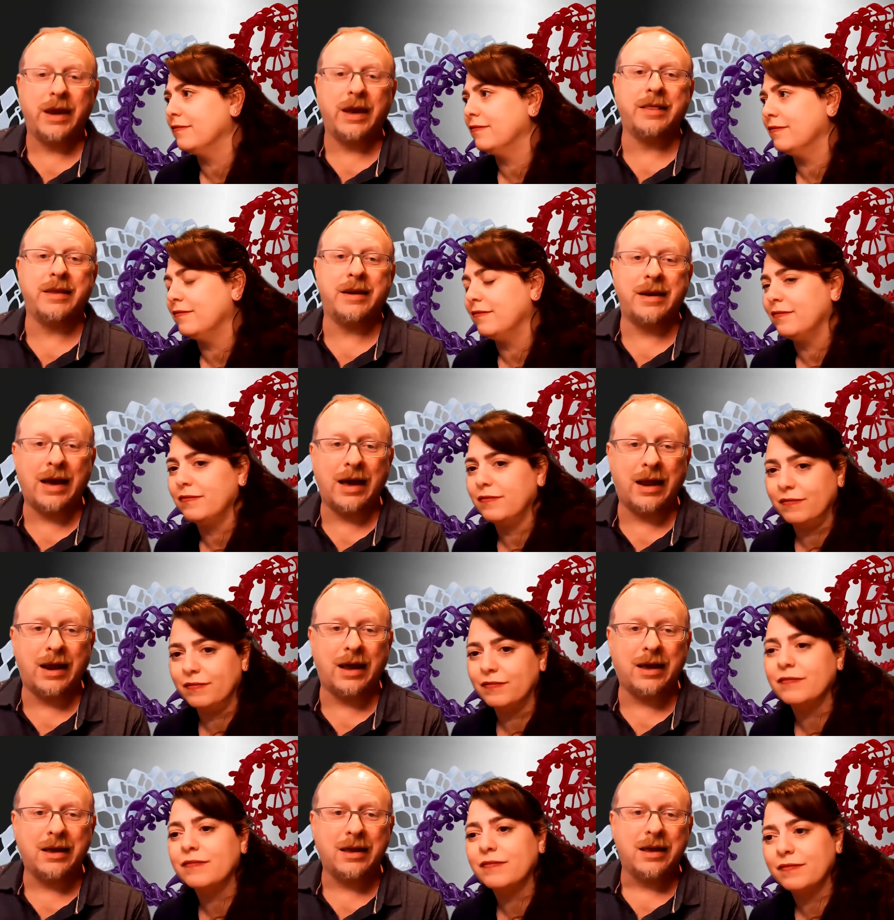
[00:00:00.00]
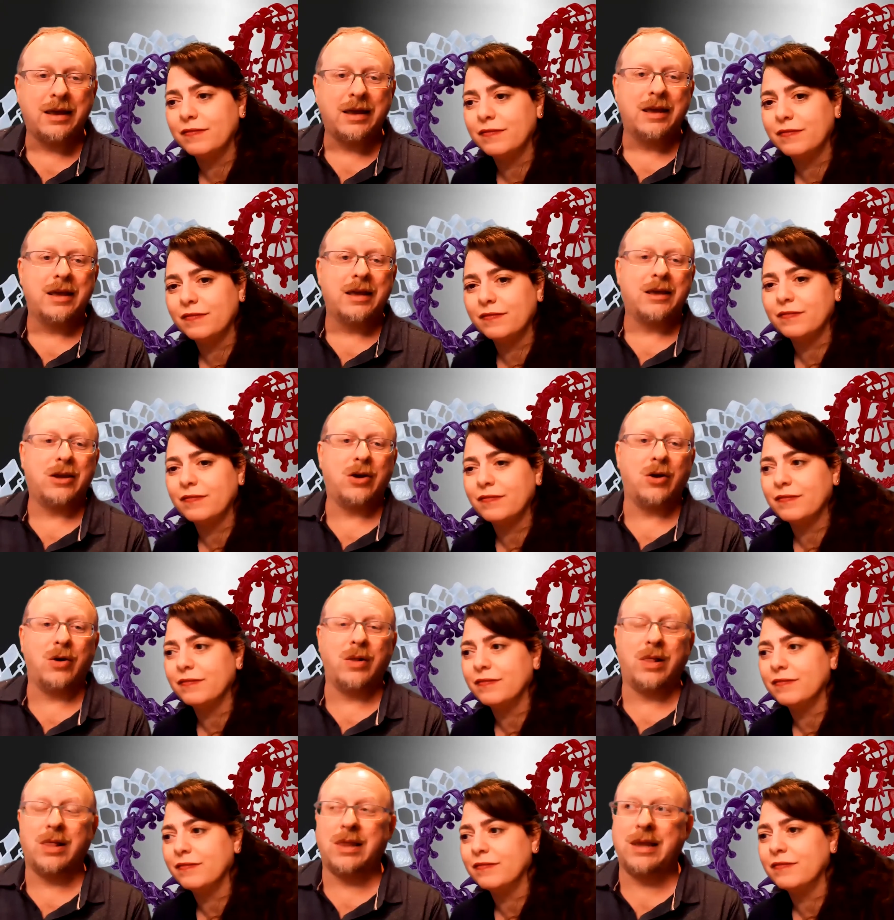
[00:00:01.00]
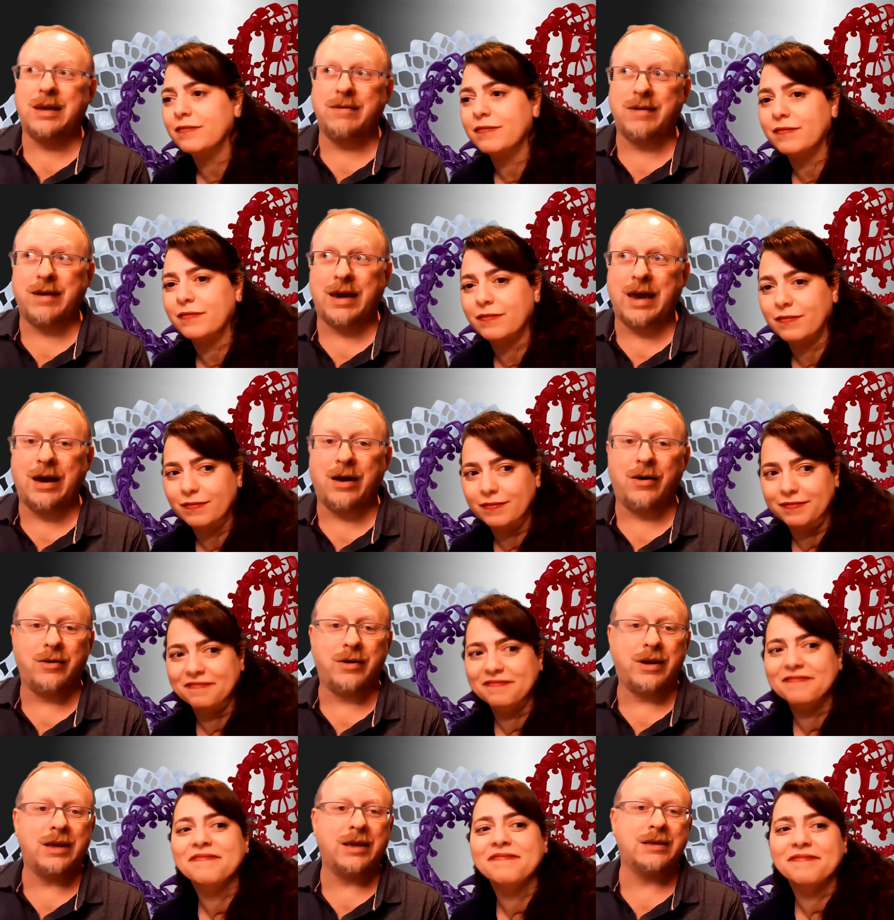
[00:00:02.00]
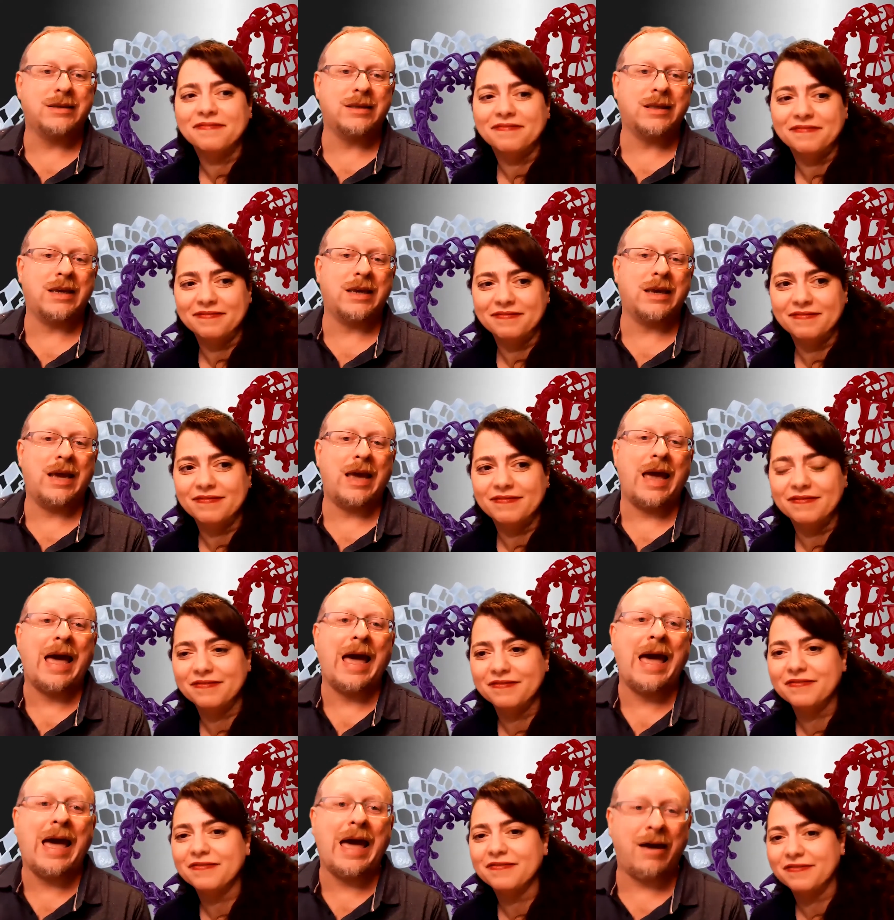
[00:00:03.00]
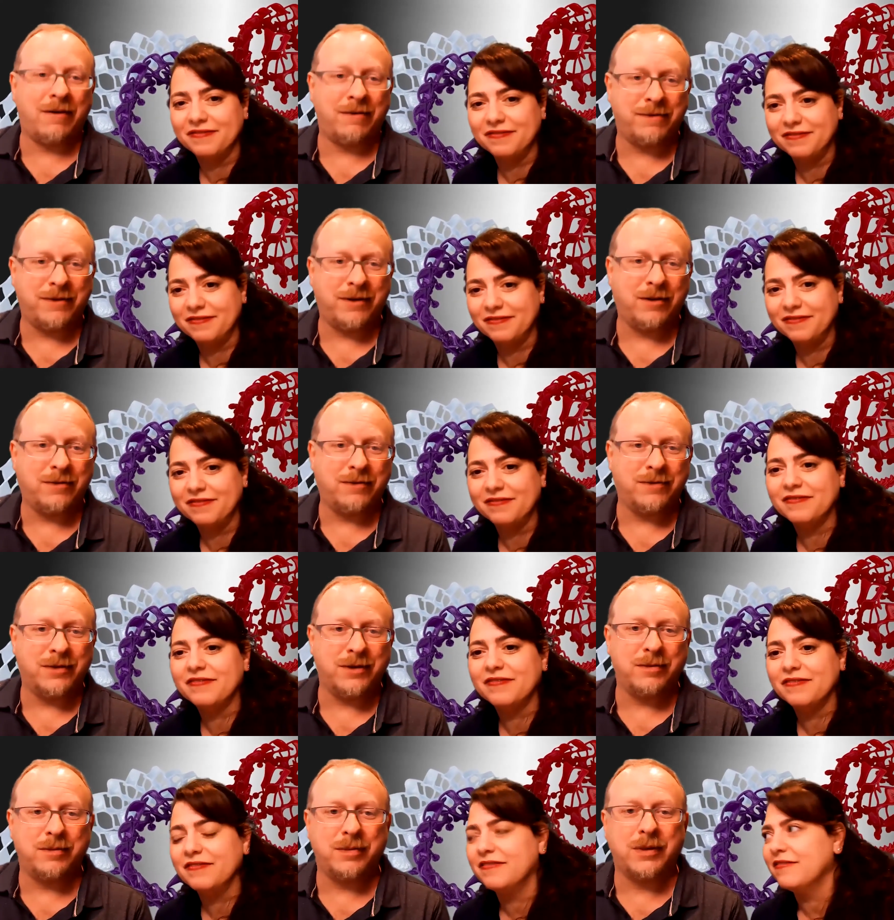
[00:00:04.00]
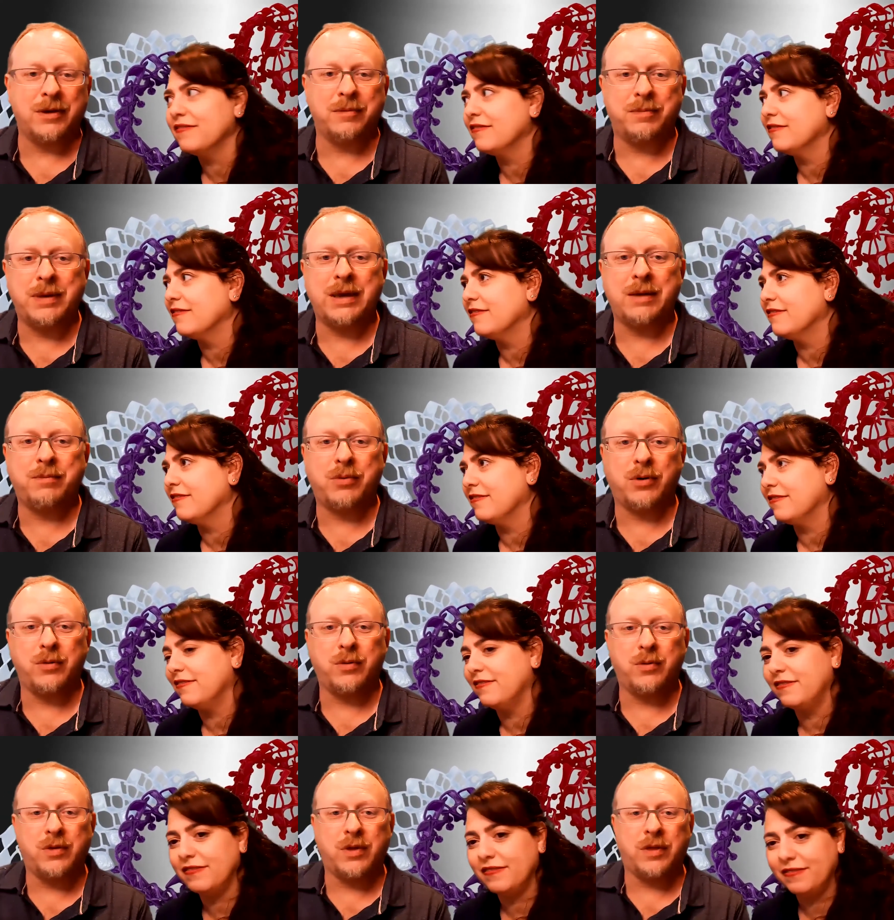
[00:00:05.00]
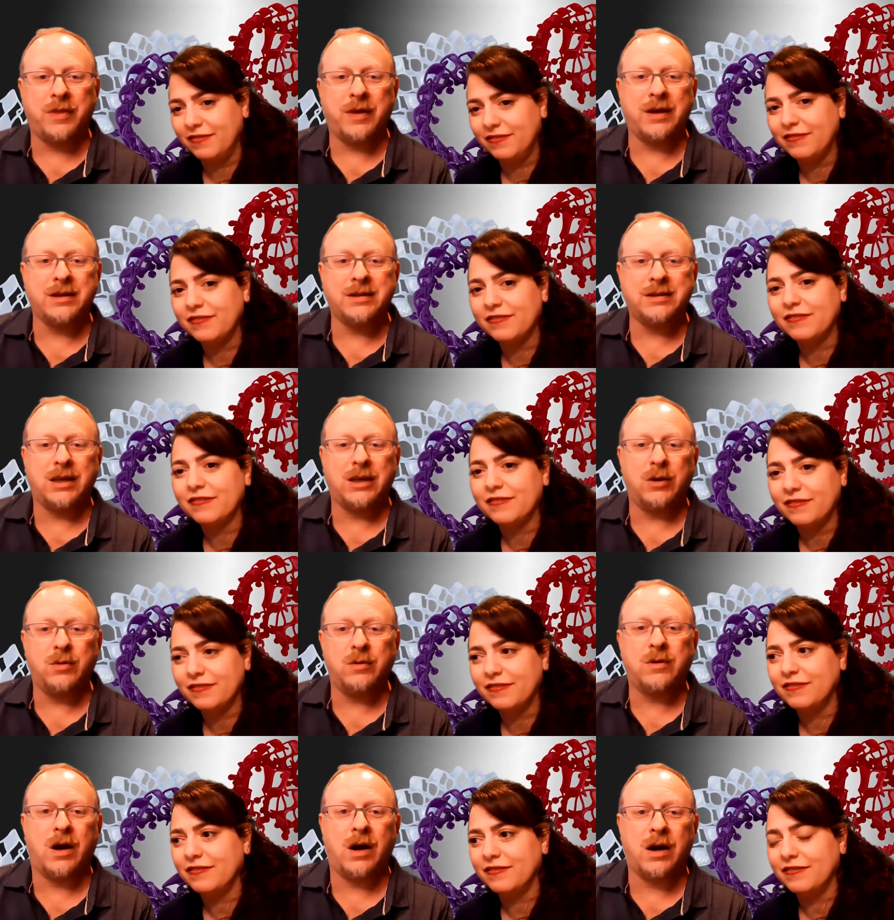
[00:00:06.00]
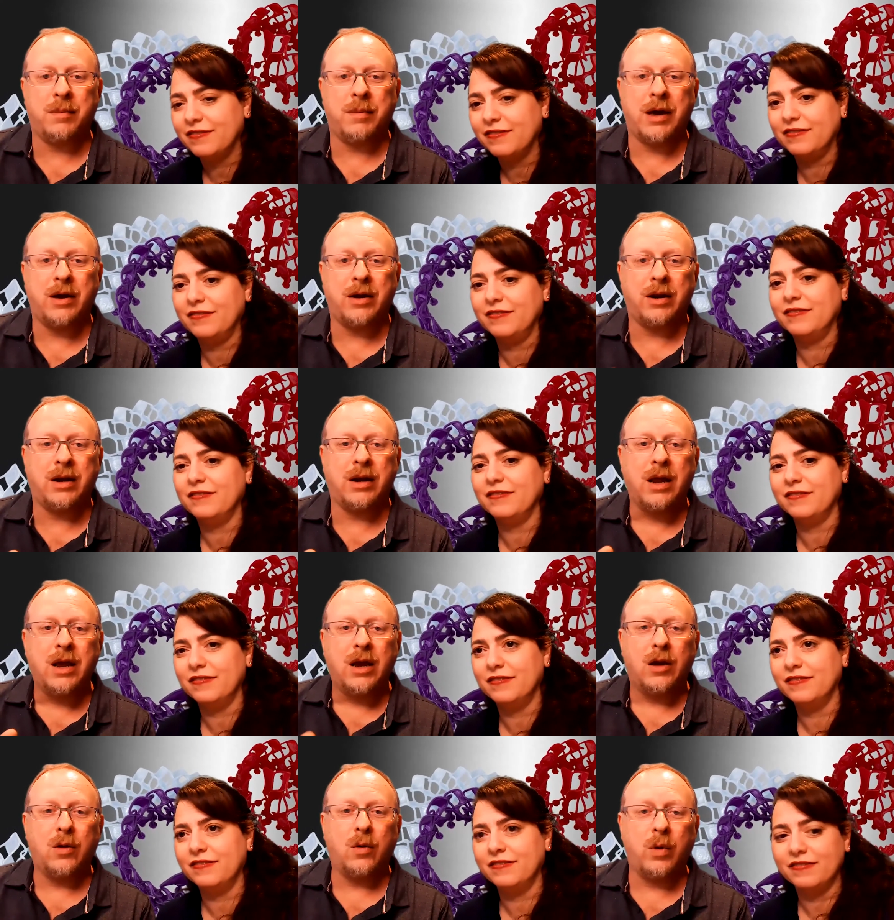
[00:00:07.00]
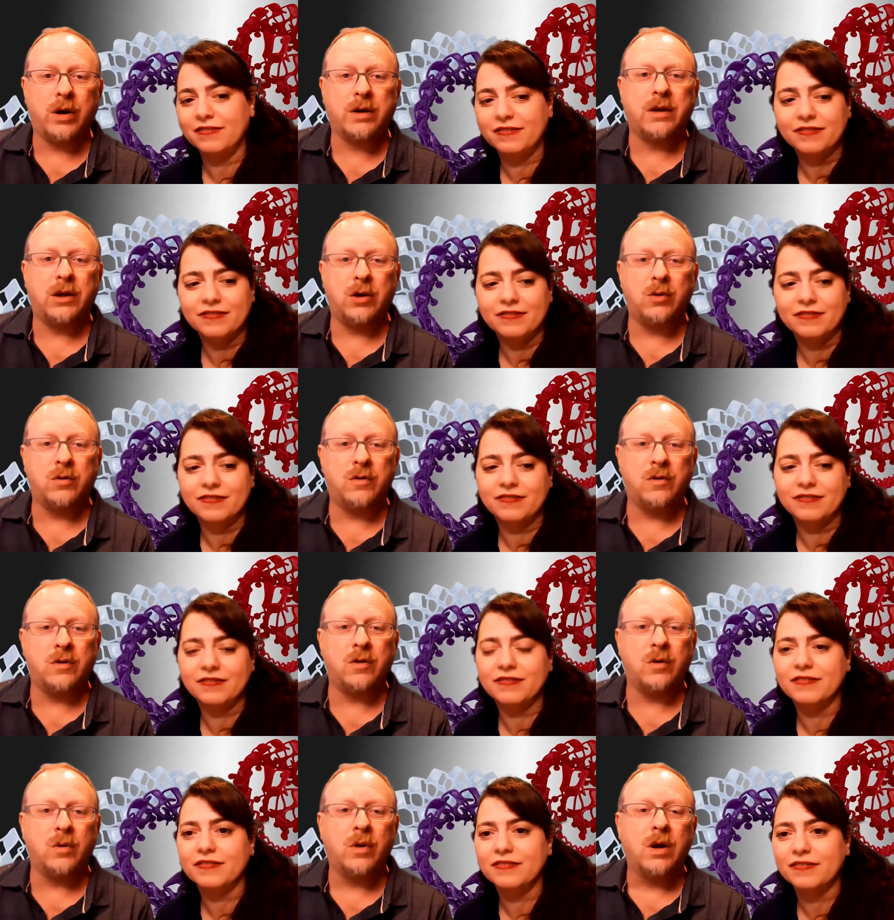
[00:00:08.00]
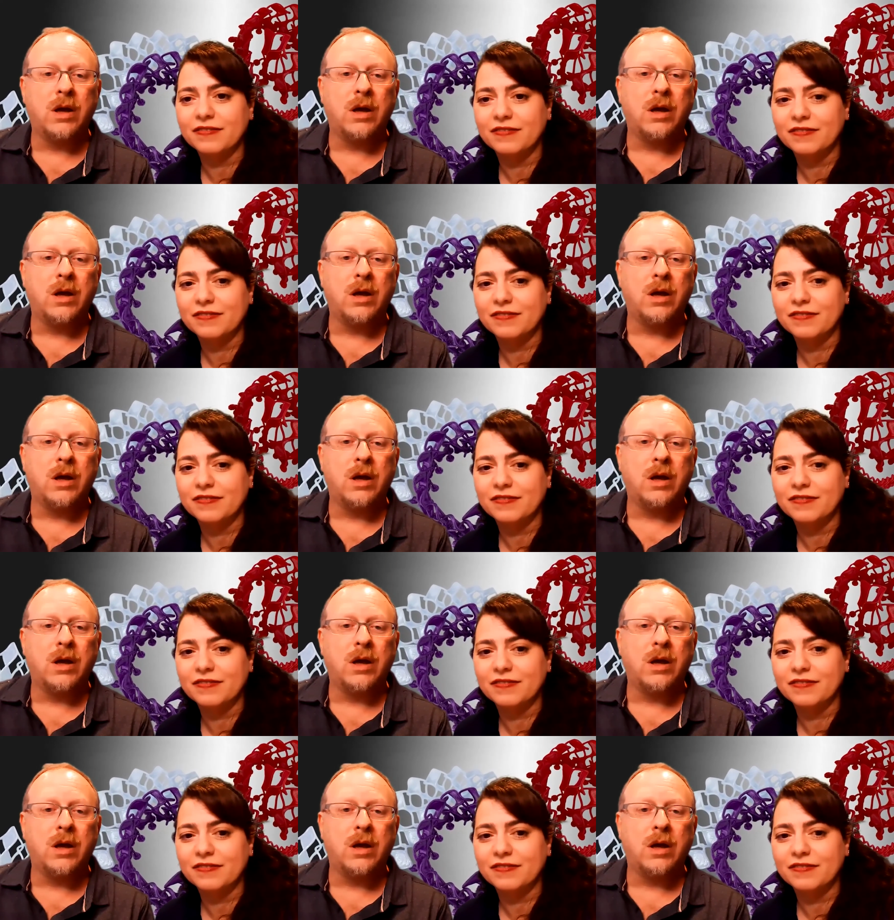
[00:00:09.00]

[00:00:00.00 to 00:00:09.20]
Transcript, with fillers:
Speaker 1: and the data you're leaving out easily half of the the people the things that you talk about and the work that you do